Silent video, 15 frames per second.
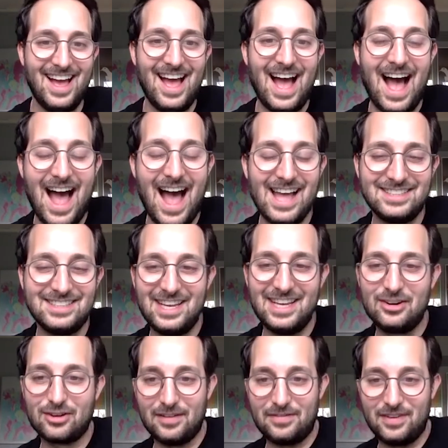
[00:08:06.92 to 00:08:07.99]
I had seen
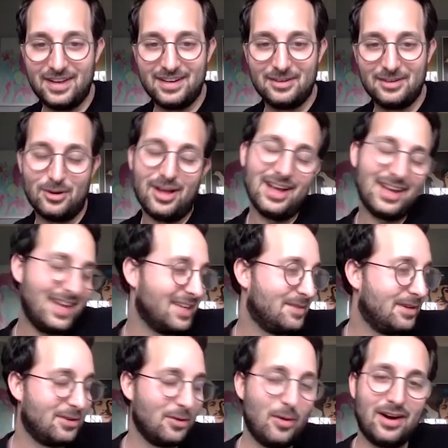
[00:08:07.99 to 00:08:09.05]
Griffin. Well, I can't speak
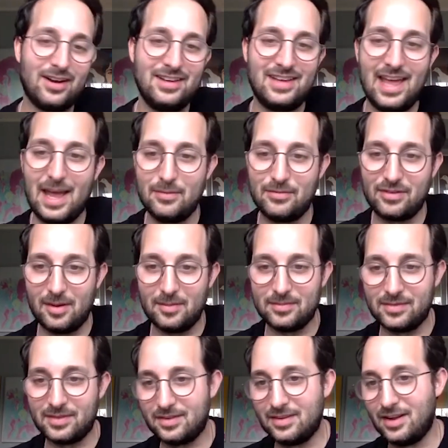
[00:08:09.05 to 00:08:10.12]
to where he came from,
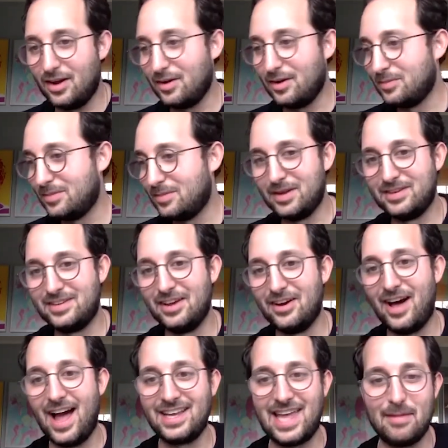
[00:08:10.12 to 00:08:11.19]
you know, until
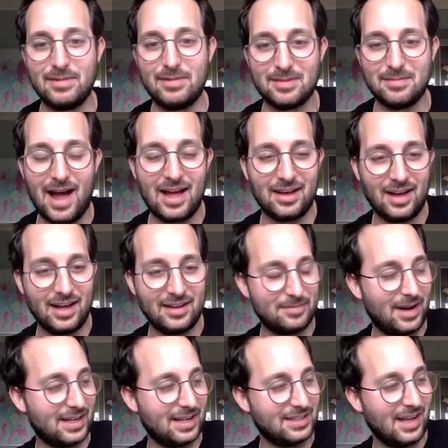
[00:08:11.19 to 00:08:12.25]
I came into my life. But I
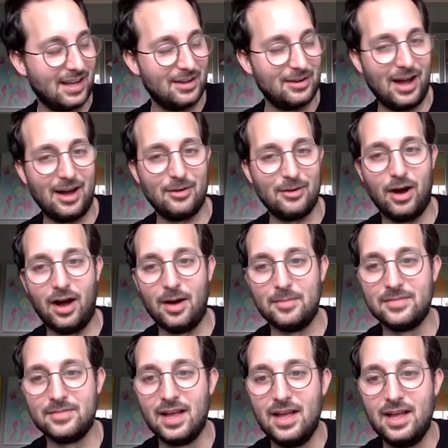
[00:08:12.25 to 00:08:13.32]
can tell you how
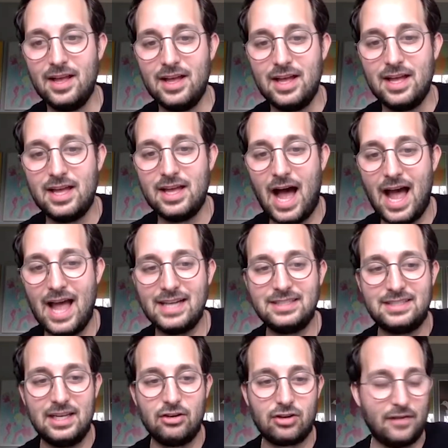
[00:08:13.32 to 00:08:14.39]
I had
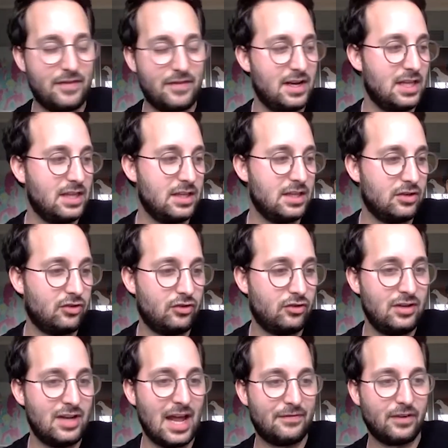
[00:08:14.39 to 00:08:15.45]
seen Griffin in this
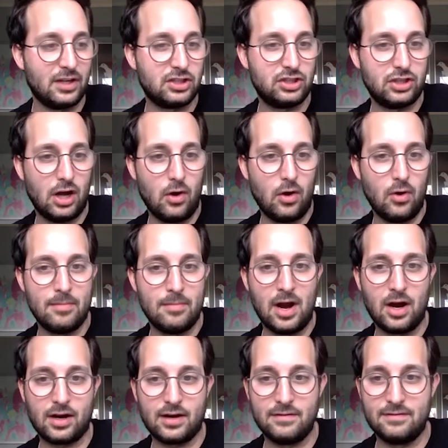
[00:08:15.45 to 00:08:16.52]
Netflix show,
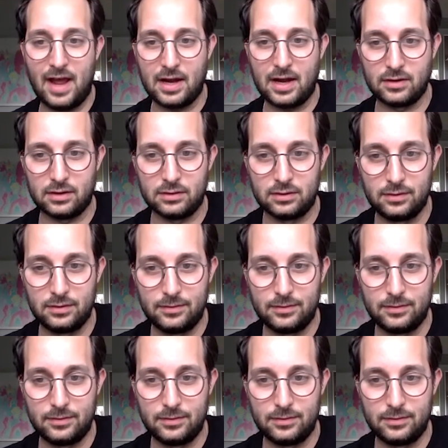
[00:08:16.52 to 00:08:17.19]
American Vandal,